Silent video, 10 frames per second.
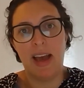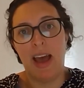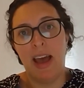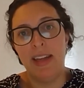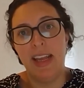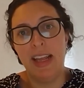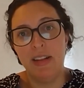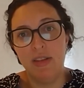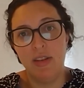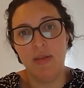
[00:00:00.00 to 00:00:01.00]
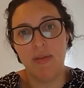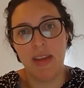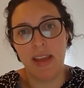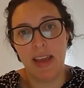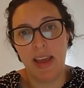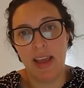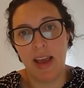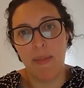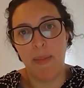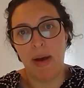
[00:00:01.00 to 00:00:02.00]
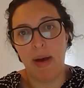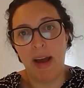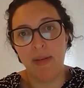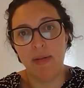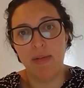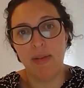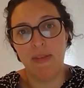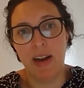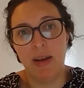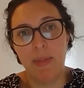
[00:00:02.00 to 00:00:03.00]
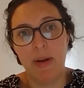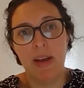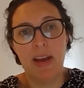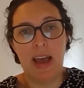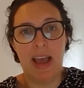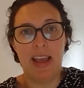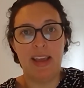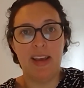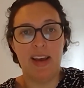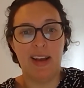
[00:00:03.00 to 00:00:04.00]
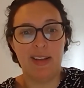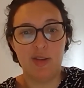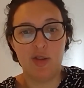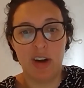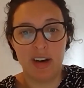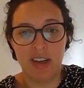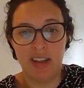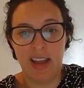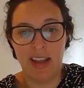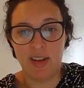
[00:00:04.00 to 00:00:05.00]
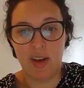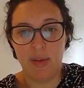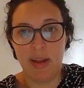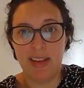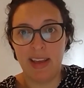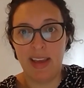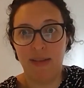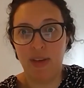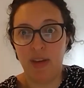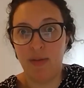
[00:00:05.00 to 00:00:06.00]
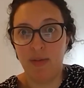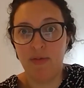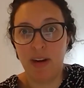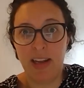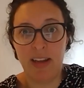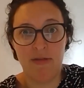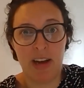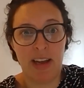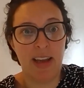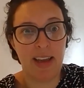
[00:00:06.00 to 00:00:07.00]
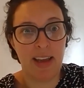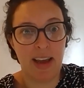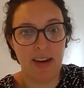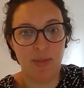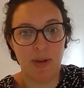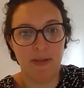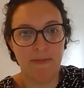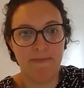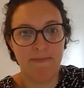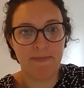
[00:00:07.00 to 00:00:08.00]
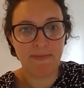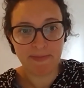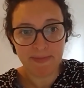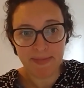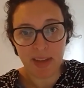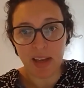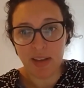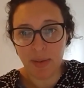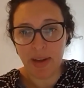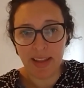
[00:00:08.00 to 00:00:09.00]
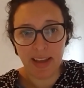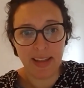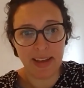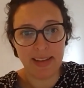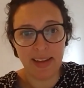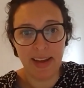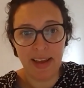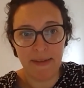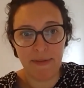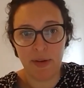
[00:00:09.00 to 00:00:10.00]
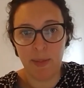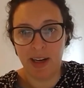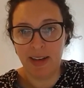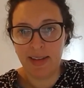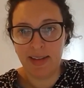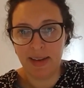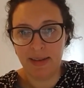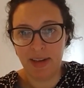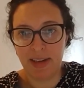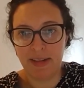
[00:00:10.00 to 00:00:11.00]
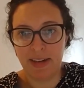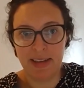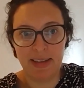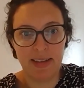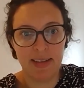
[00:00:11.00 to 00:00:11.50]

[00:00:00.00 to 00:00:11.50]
and into thinking about how you develop a structure that is going to give you really great engagement. So I think that's it from us. Is that right, Chris?